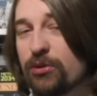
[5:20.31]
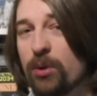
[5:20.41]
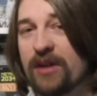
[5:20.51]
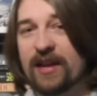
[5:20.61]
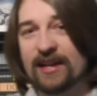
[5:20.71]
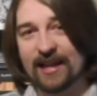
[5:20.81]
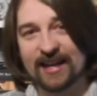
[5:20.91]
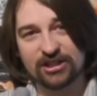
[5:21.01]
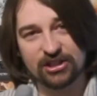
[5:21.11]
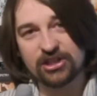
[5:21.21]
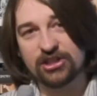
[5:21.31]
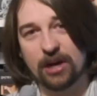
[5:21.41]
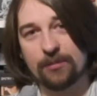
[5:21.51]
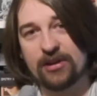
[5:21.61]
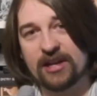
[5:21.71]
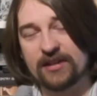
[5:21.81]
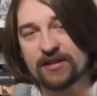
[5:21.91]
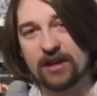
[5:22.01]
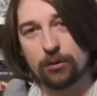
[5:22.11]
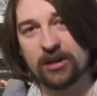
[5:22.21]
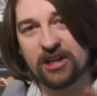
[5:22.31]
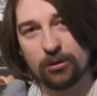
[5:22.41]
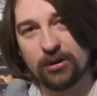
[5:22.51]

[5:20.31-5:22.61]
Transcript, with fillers: where they like see something that they really,